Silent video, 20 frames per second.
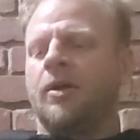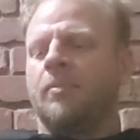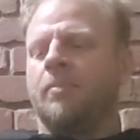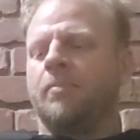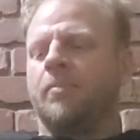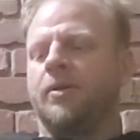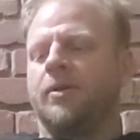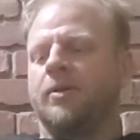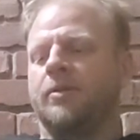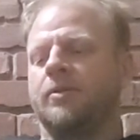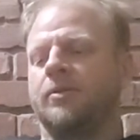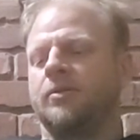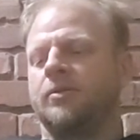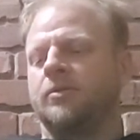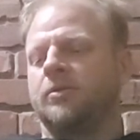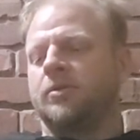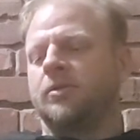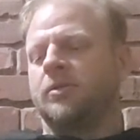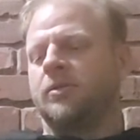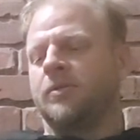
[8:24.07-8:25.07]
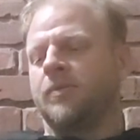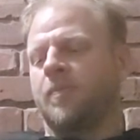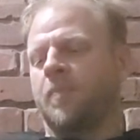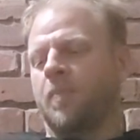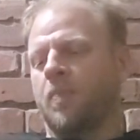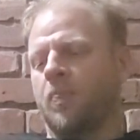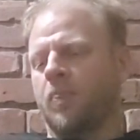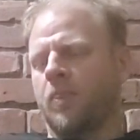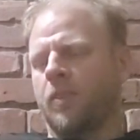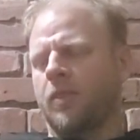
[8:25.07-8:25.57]
But
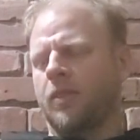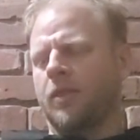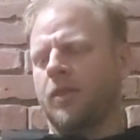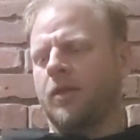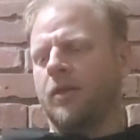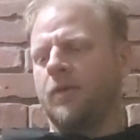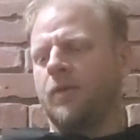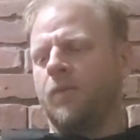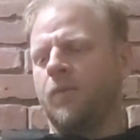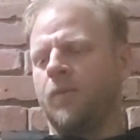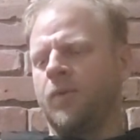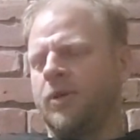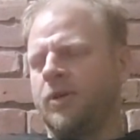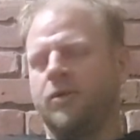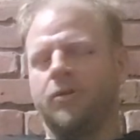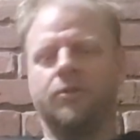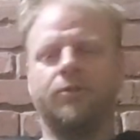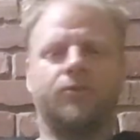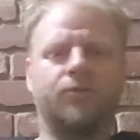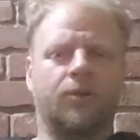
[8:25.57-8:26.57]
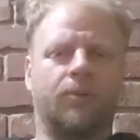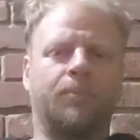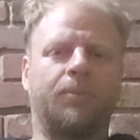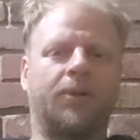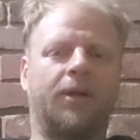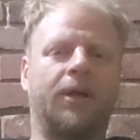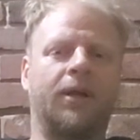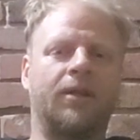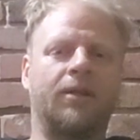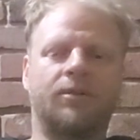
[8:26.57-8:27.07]
we can also
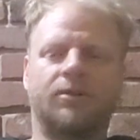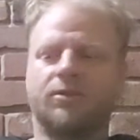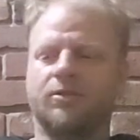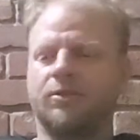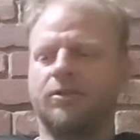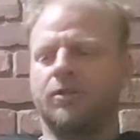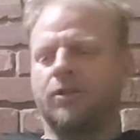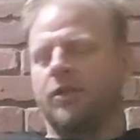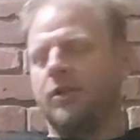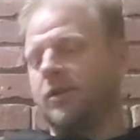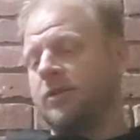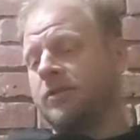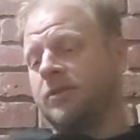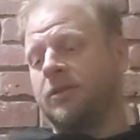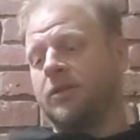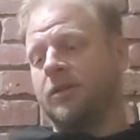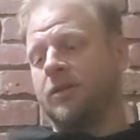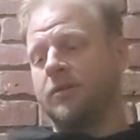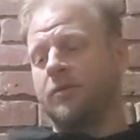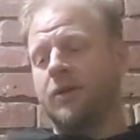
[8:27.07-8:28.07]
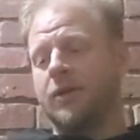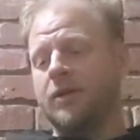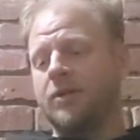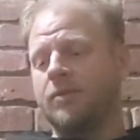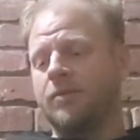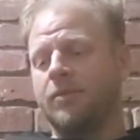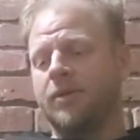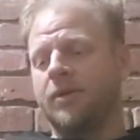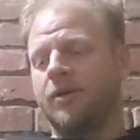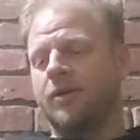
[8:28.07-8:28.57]
apply this to things like the right
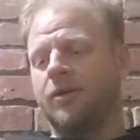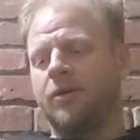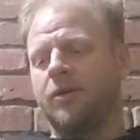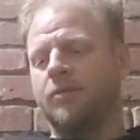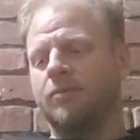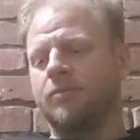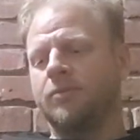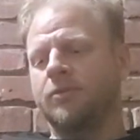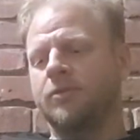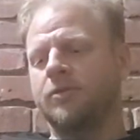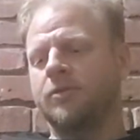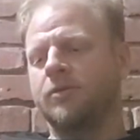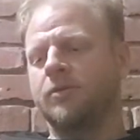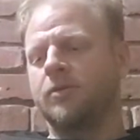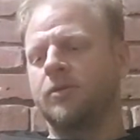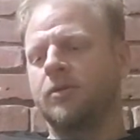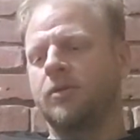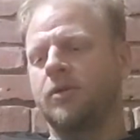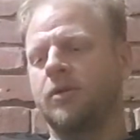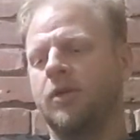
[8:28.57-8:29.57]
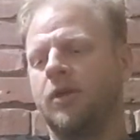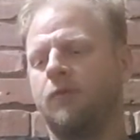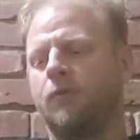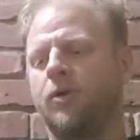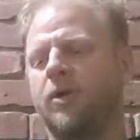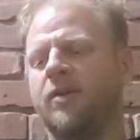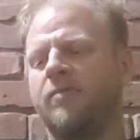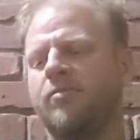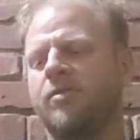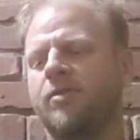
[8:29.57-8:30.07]
to bear arms. If
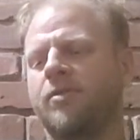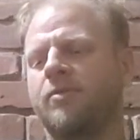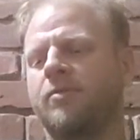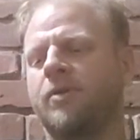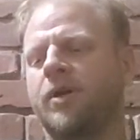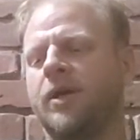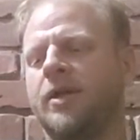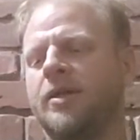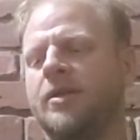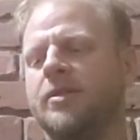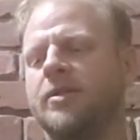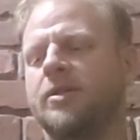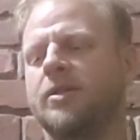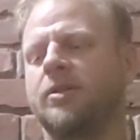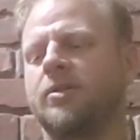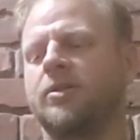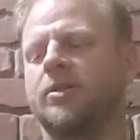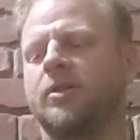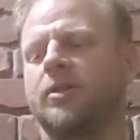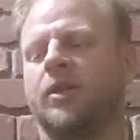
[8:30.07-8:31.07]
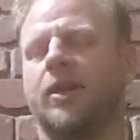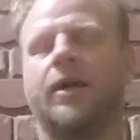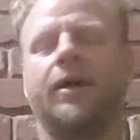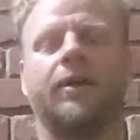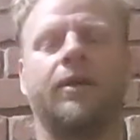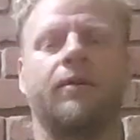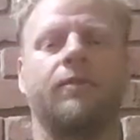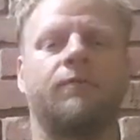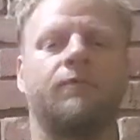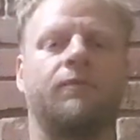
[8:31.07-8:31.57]
we have the right to
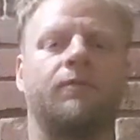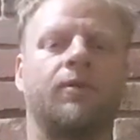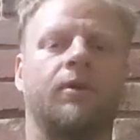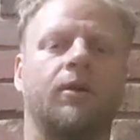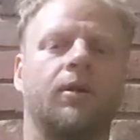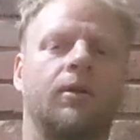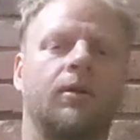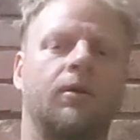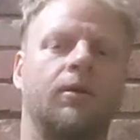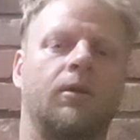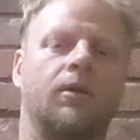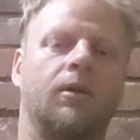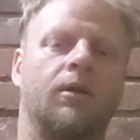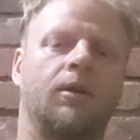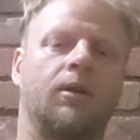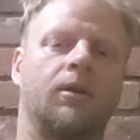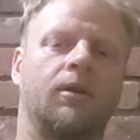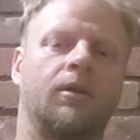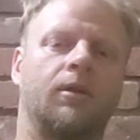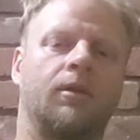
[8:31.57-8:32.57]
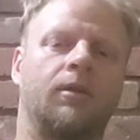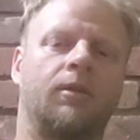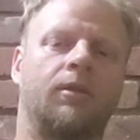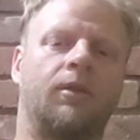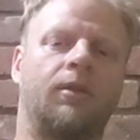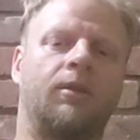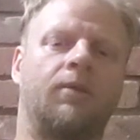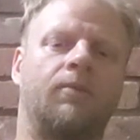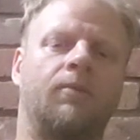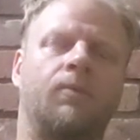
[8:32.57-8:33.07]
life,
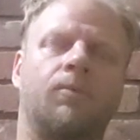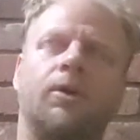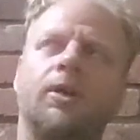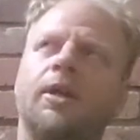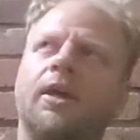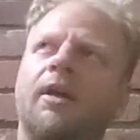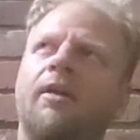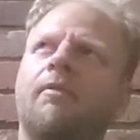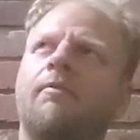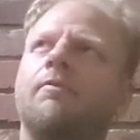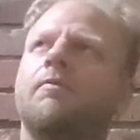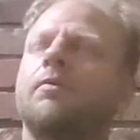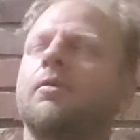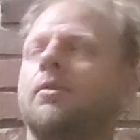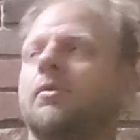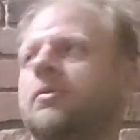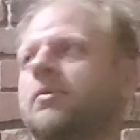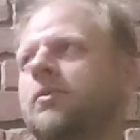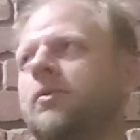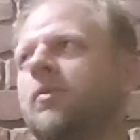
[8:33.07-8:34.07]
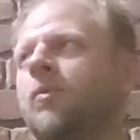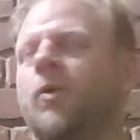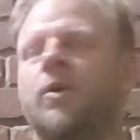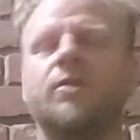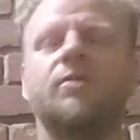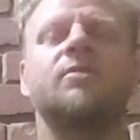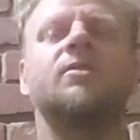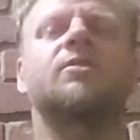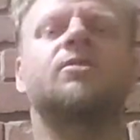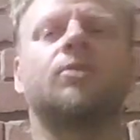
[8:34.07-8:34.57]
then we have, what
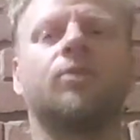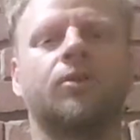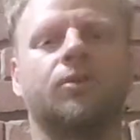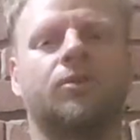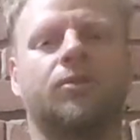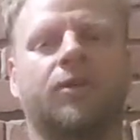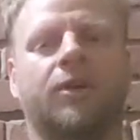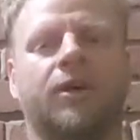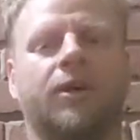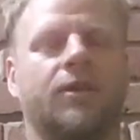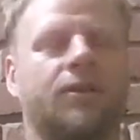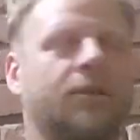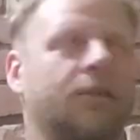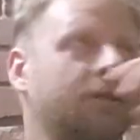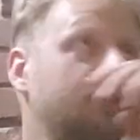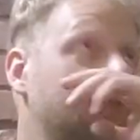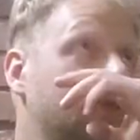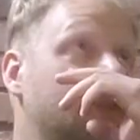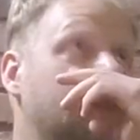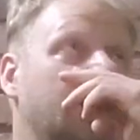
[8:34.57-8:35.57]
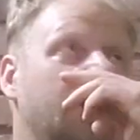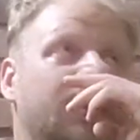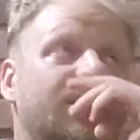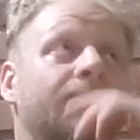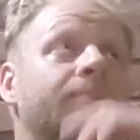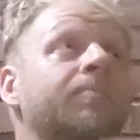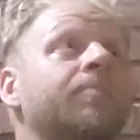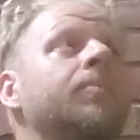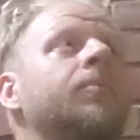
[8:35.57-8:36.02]
does this look like? Let's say